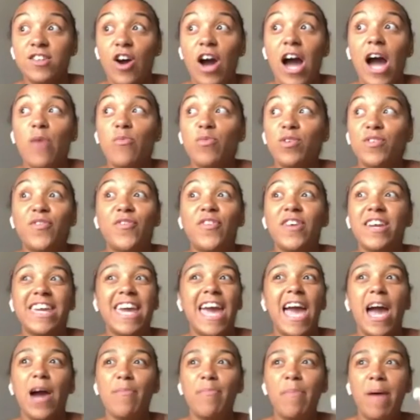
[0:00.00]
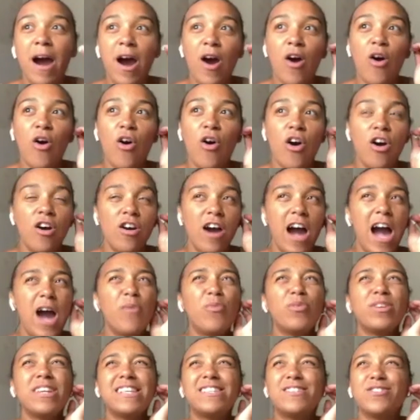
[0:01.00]
I would forget about, I
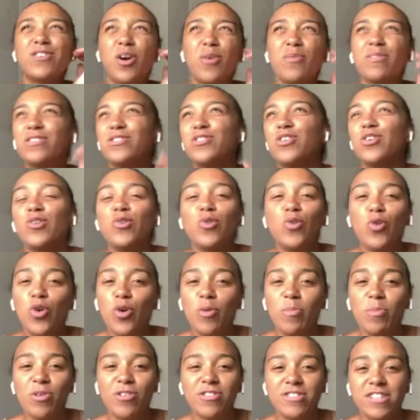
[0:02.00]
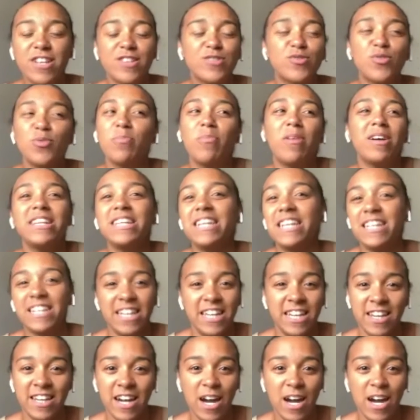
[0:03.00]
wanted to go into law because I saw money in it.